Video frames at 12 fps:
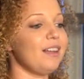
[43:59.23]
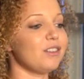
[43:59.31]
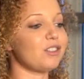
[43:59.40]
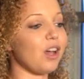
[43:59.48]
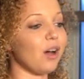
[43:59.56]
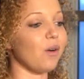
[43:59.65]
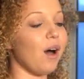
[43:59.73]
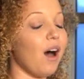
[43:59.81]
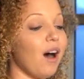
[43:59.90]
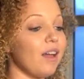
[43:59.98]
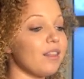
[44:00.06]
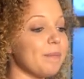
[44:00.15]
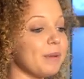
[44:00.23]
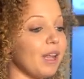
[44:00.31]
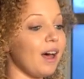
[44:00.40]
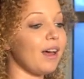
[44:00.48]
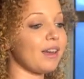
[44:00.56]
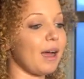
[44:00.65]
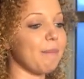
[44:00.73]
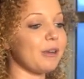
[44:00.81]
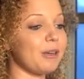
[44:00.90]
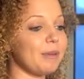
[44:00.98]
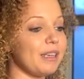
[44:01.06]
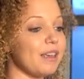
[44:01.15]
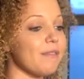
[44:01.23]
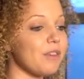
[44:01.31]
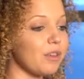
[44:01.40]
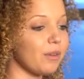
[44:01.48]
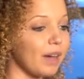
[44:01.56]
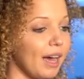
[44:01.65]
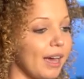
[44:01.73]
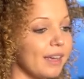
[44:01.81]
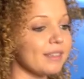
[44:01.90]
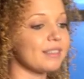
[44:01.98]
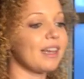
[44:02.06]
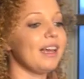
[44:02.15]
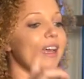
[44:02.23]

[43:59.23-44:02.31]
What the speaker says: So on the blog, I'm going to be giving you guys